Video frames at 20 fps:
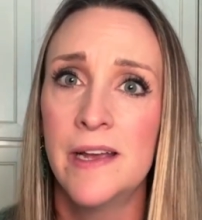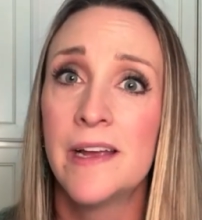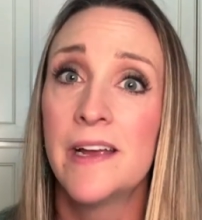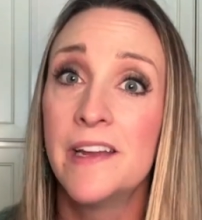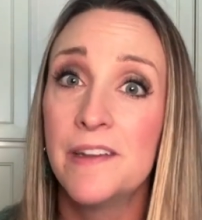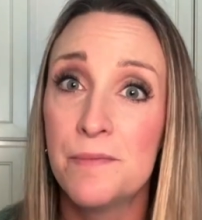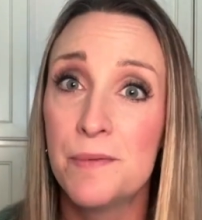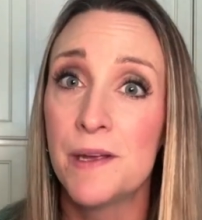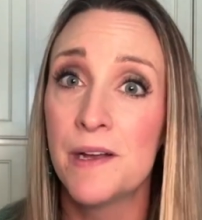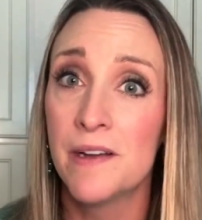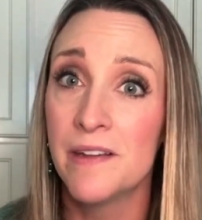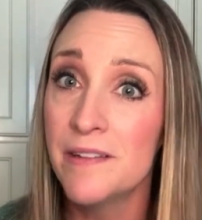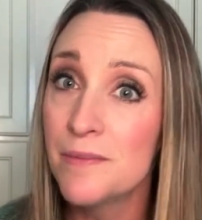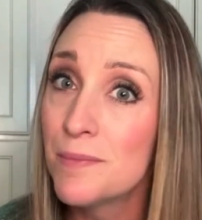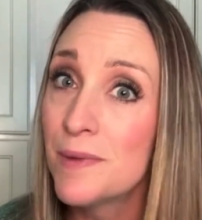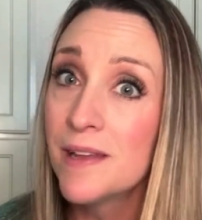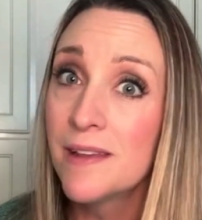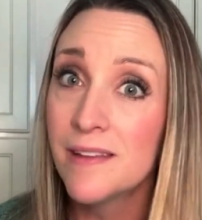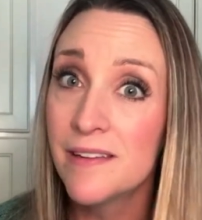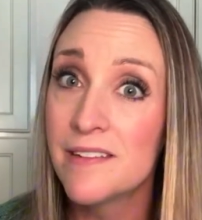it's because
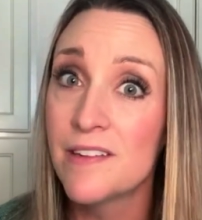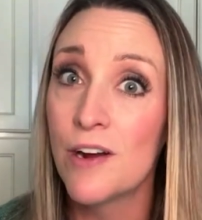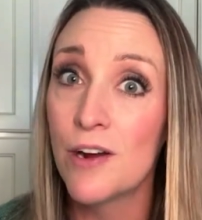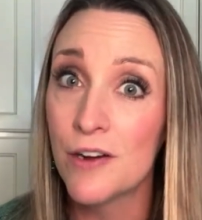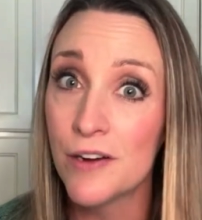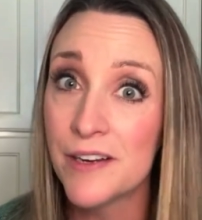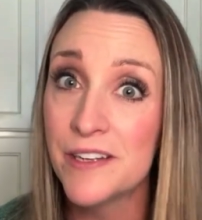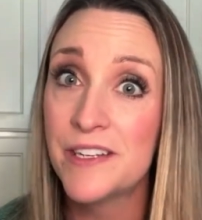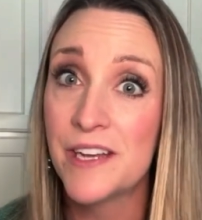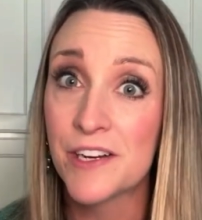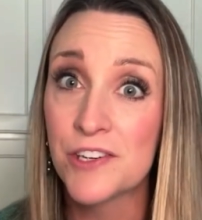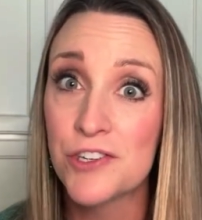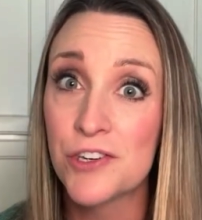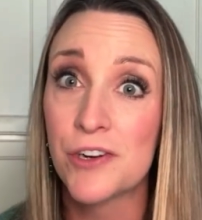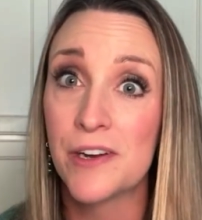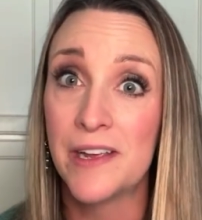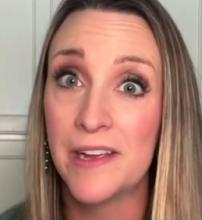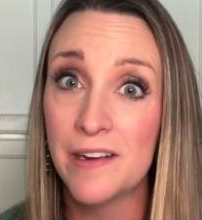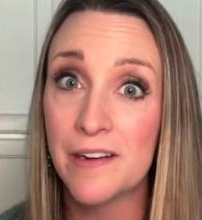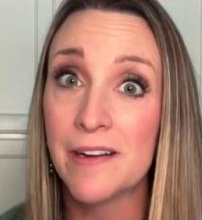Midland's architecture
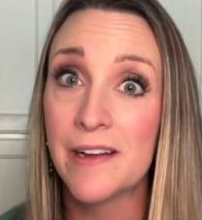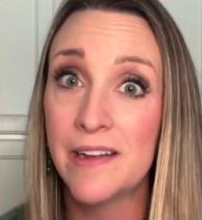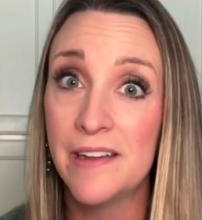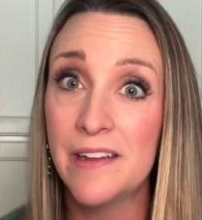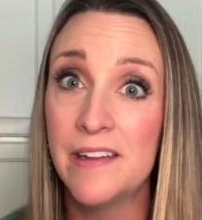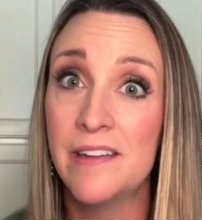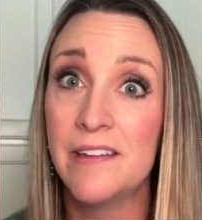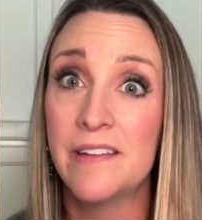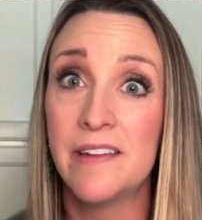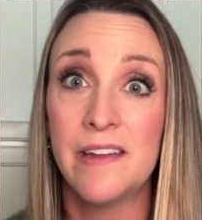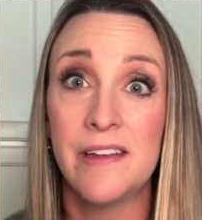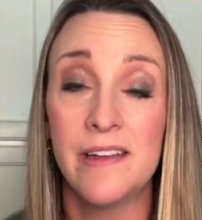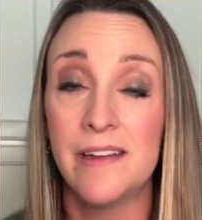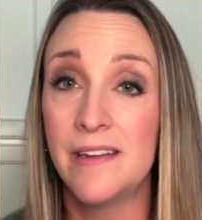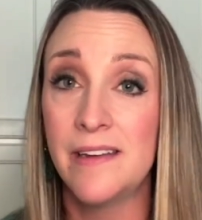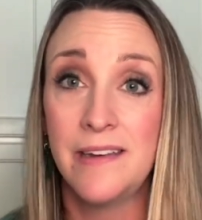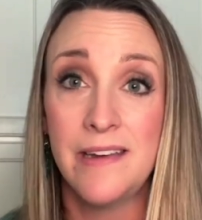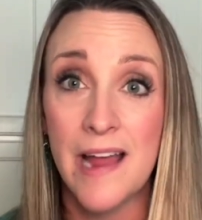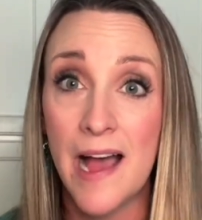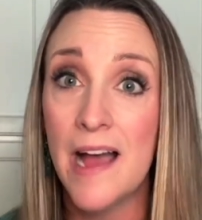here is
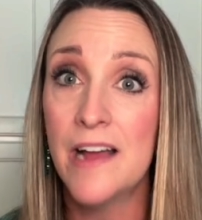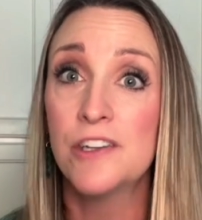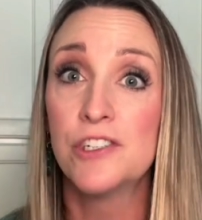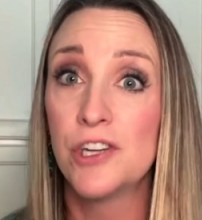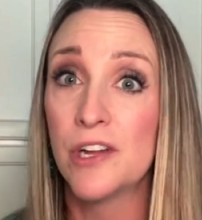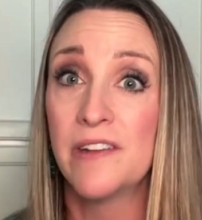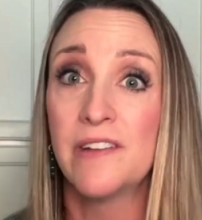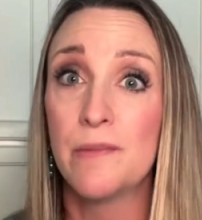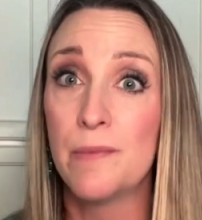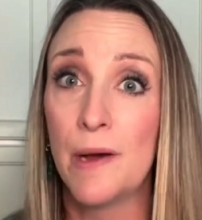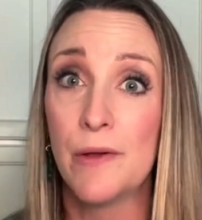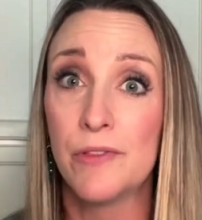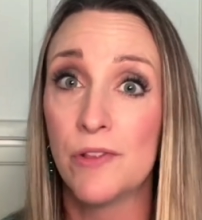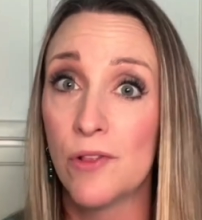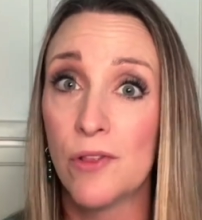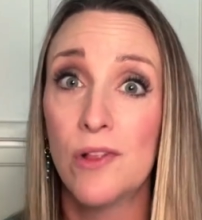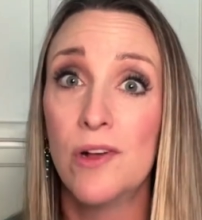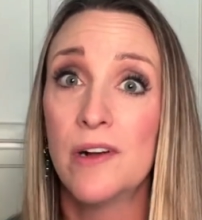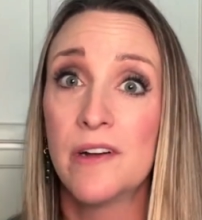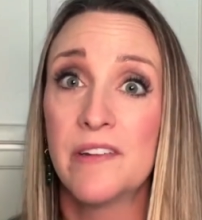not just about the
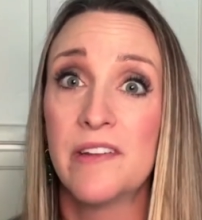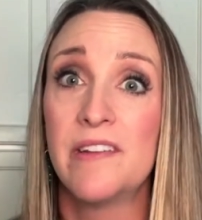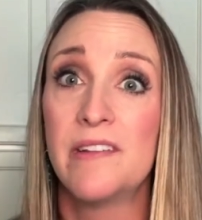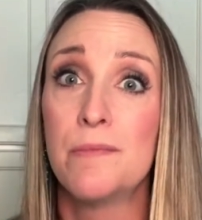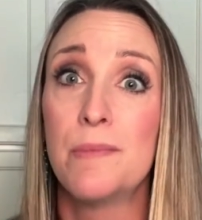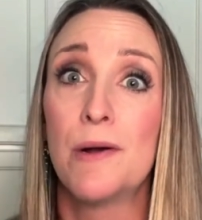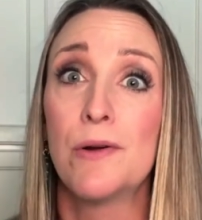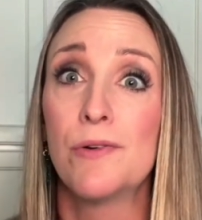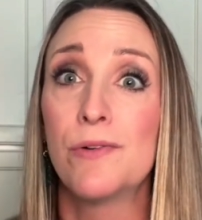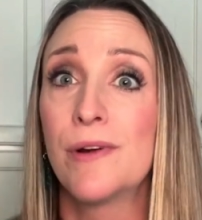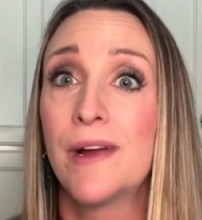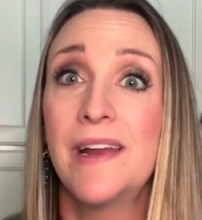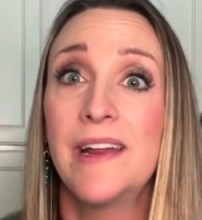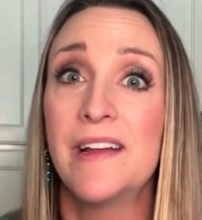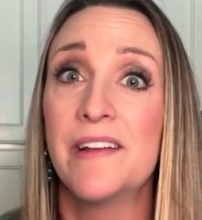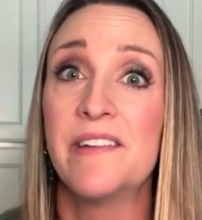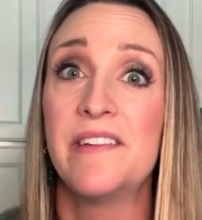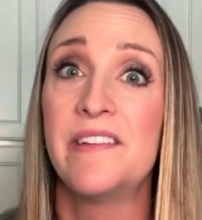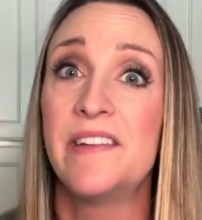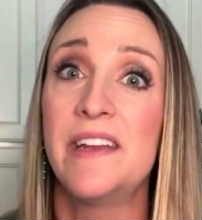looks, it's about creating
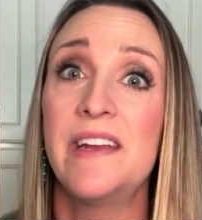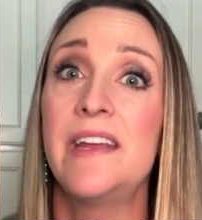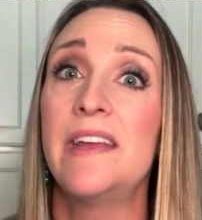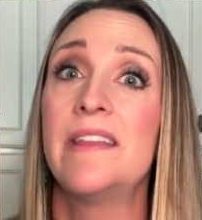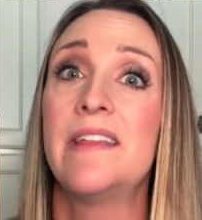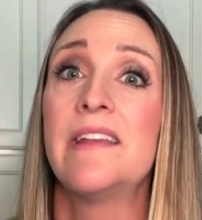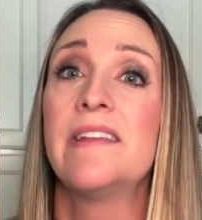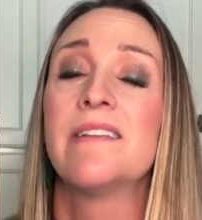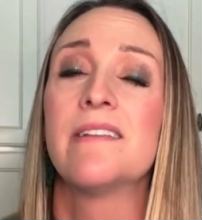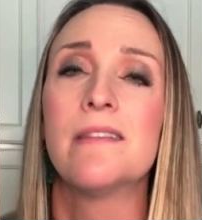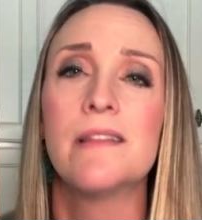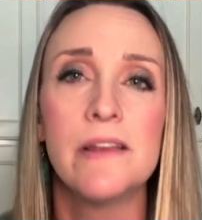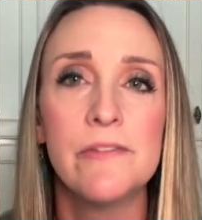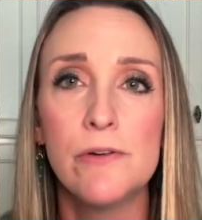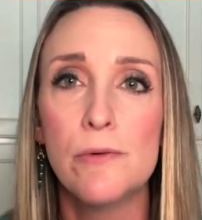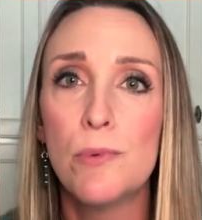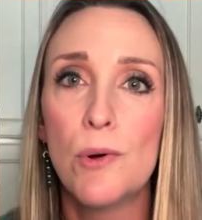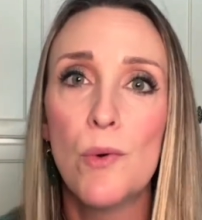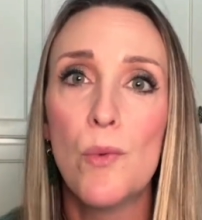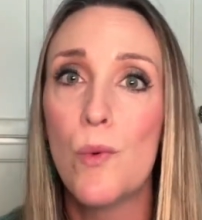a city that's
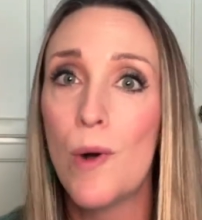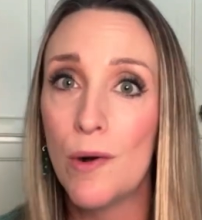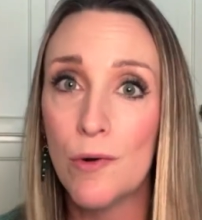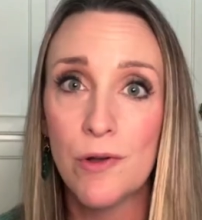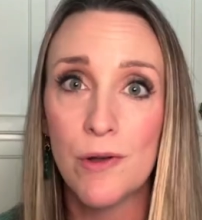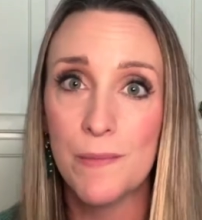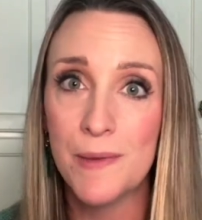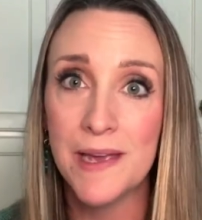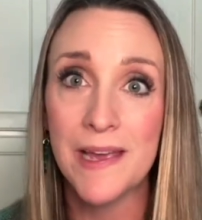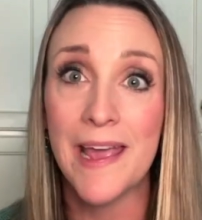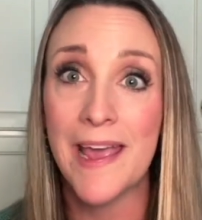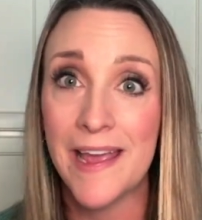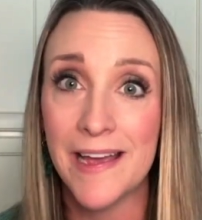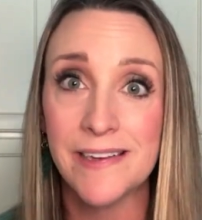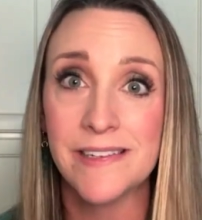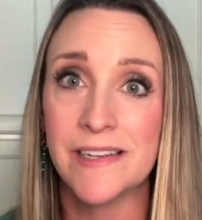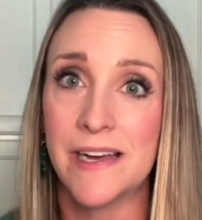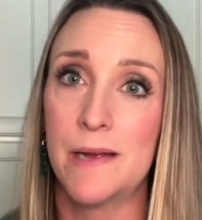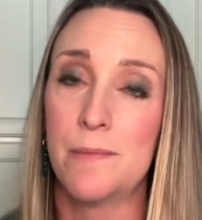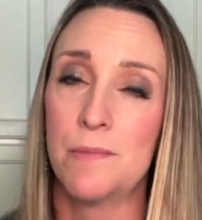livable, welcoming,
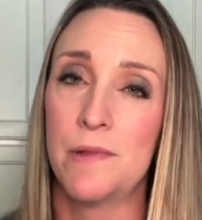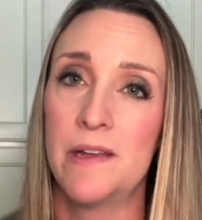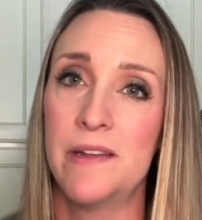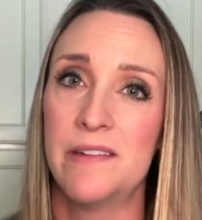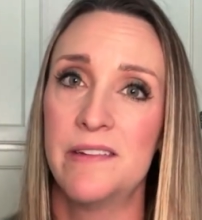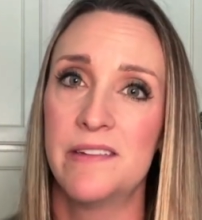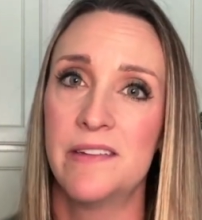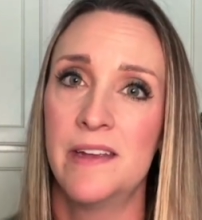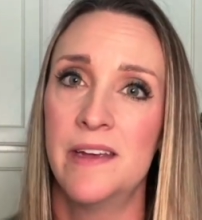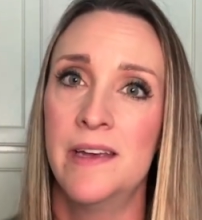and timeless.